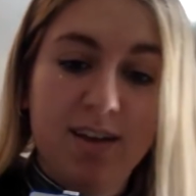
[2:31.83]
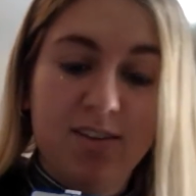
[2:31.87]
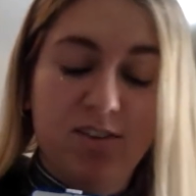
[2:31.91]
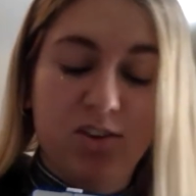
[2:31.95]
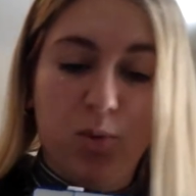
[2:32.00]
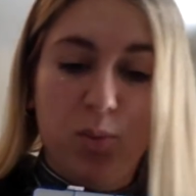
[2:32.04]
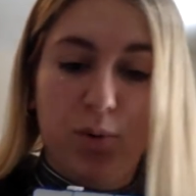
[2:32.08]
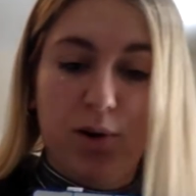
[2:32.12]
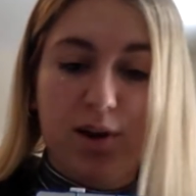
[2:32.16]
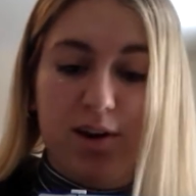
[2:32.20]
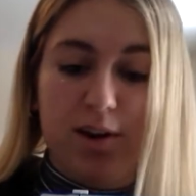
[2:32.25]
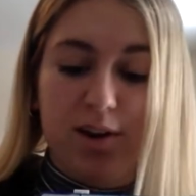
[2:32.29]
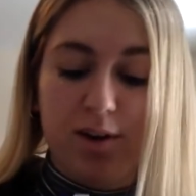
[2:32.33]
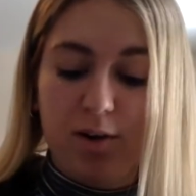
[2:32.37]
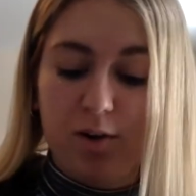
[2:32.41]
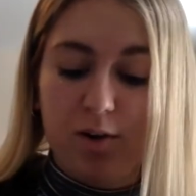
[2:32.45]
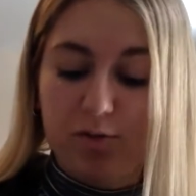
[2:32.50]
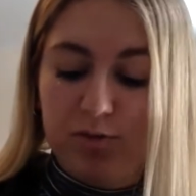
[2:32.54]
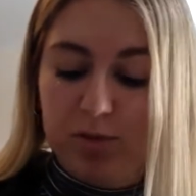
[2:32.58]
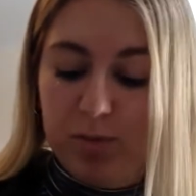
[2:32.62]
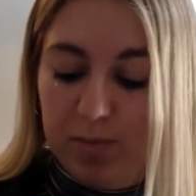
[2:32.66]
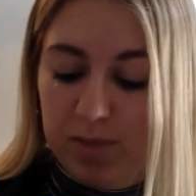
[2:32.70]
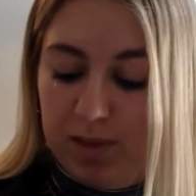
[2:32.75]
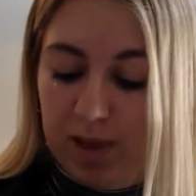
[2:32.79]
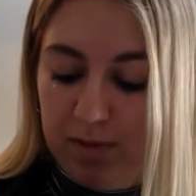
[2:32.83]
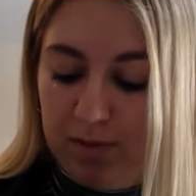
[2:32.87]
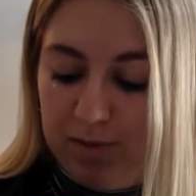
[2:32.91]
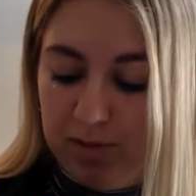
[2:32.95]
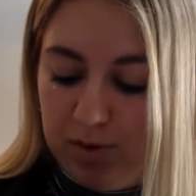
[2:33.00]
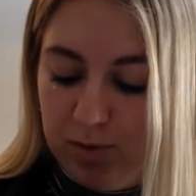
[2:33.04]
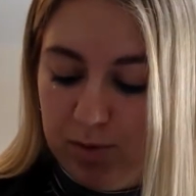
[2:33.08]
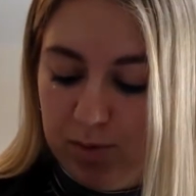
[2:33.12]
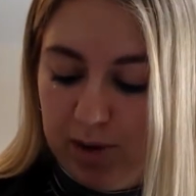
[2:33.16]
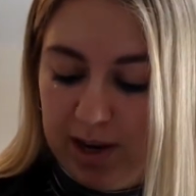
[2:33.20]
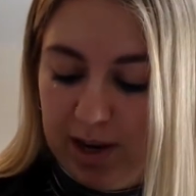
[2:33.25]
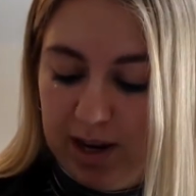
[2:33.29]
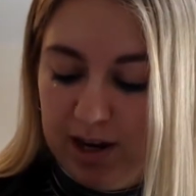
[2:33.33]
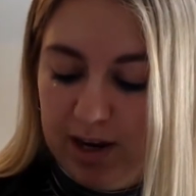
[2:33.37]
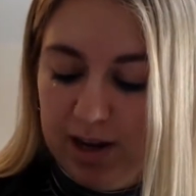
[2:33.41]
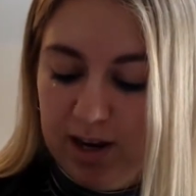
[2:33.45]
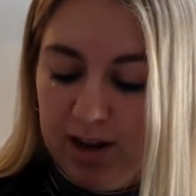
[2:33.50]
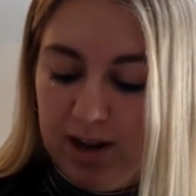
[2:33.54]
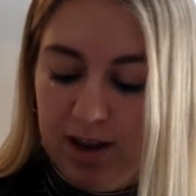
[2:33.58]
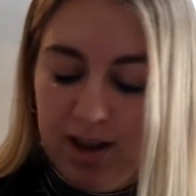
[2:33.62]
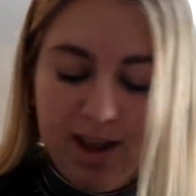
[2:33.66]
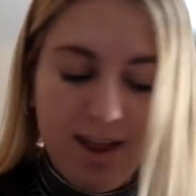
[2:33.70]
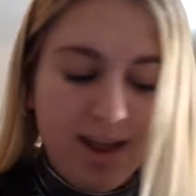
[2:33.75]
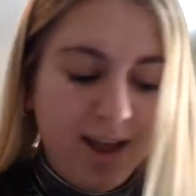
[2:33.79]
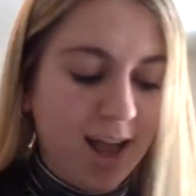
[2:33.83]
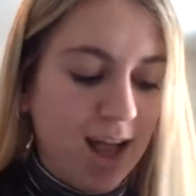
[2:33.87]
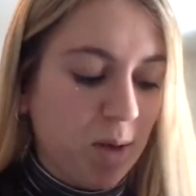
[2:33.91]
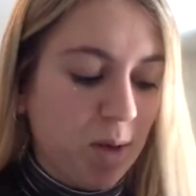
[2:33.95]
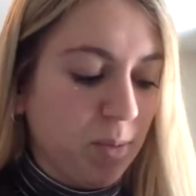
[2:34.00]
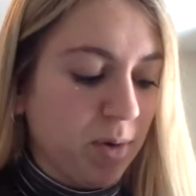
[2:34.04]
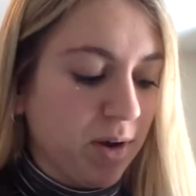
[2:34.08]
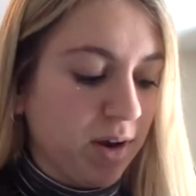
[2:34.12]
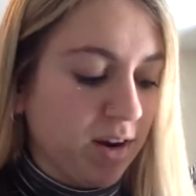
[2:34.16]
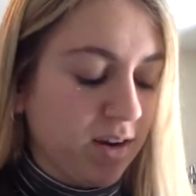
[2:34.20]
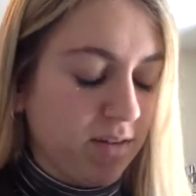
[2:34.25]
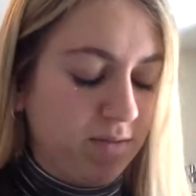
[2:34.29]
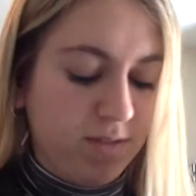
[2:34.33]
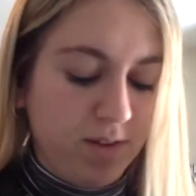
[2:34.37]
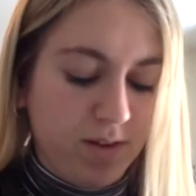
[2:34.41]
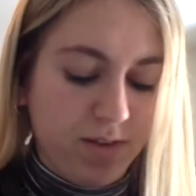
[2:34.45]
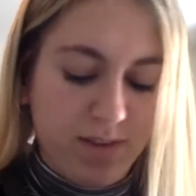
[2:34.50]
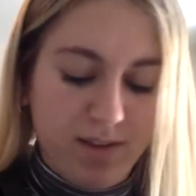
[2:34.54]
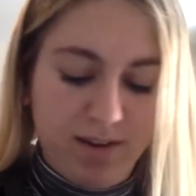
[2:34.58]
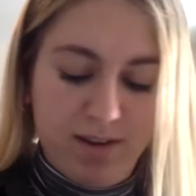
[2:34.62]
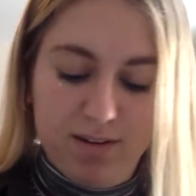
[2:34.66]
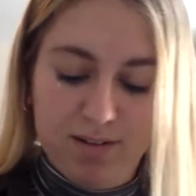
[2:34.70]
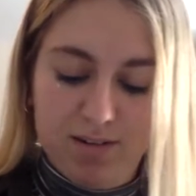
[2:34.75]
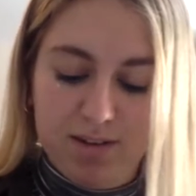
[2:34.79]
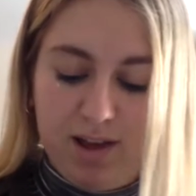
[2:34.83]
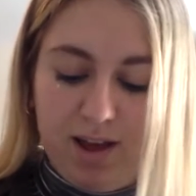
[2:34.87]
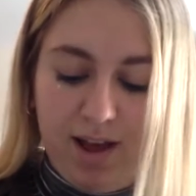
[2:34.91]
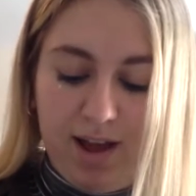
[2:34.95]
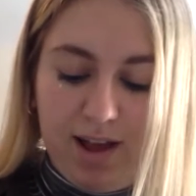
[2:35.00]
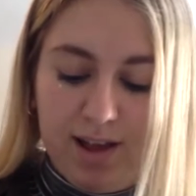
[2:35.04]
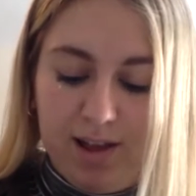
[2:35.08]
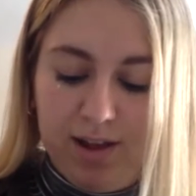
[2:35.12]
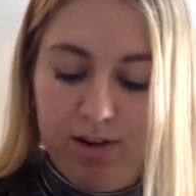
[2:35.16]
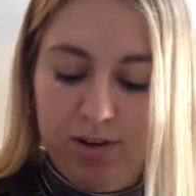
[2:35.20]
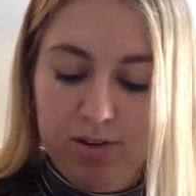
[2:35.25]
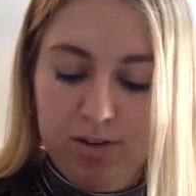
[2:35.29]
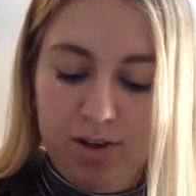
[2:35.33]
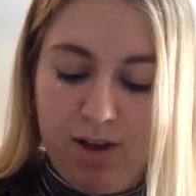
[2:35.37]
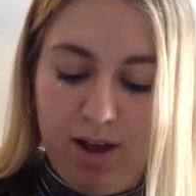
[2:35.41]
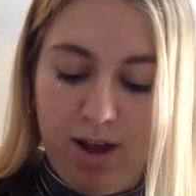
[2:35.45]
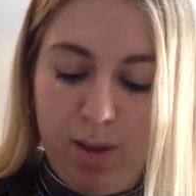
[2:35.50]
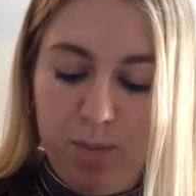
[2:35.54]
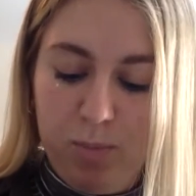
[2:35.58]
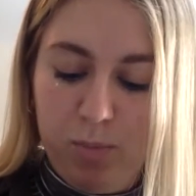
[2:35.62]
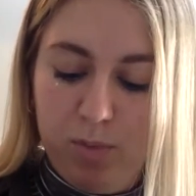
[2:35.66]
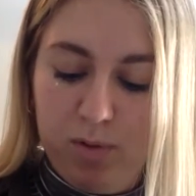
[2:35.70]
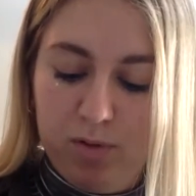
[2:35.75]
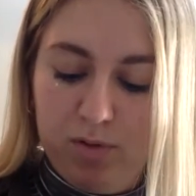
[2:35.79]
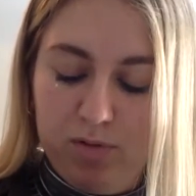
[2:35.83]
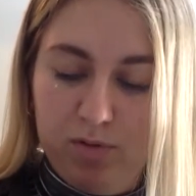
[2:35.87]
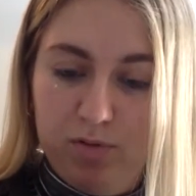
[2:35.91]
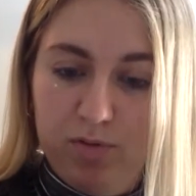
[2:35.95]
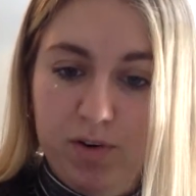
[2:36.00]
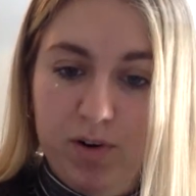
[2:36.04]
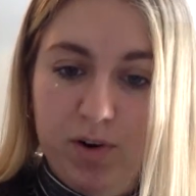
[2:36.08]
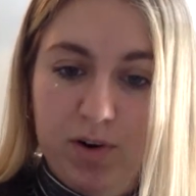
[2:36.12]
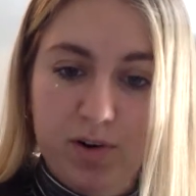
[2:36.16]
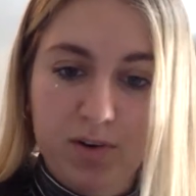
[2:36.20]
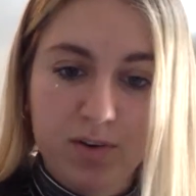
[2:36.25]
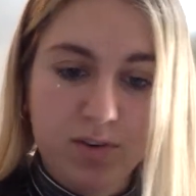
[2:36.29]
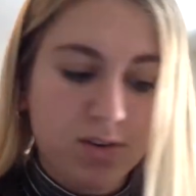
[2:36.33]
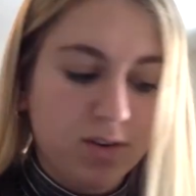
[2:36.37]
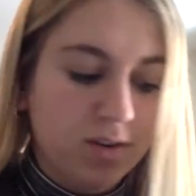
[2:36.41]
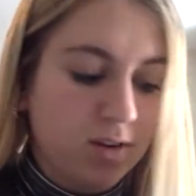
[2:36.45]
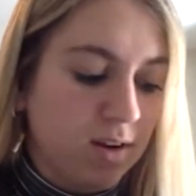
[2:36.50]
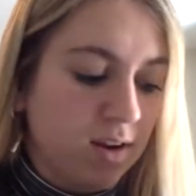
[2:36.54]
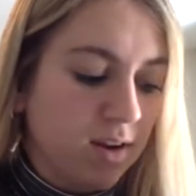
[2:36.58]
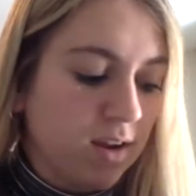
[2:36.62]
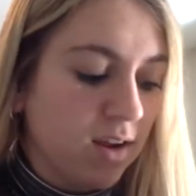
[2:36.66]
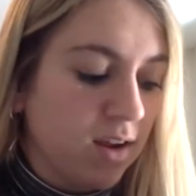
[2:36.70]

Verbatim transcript: So we're going to go from left to right, and we're going to fill the entire top one first